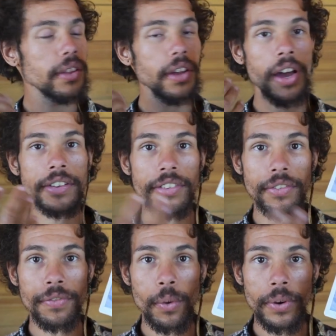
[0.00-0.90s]
the goddess
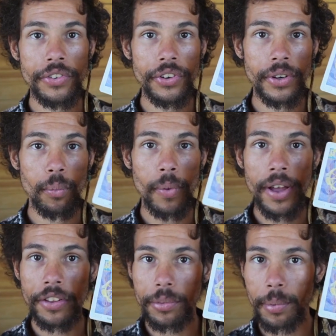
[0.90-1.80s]
of fortune,
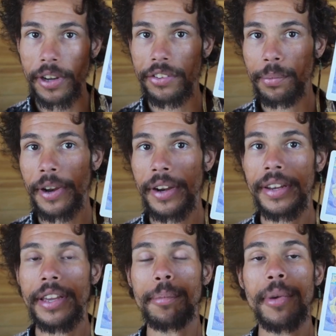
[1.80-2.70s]
wealth,
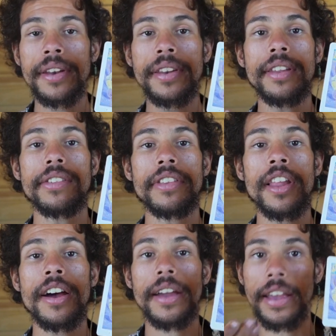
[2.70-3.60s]
prosperity, abundance,
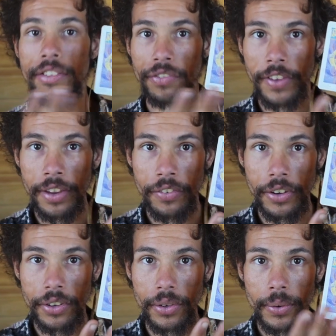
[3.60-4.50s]
luck has
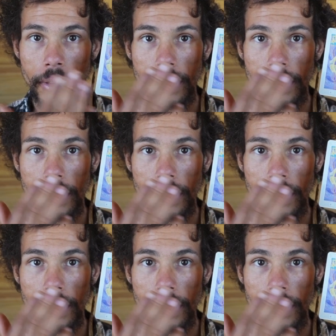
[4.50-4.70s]
favored you.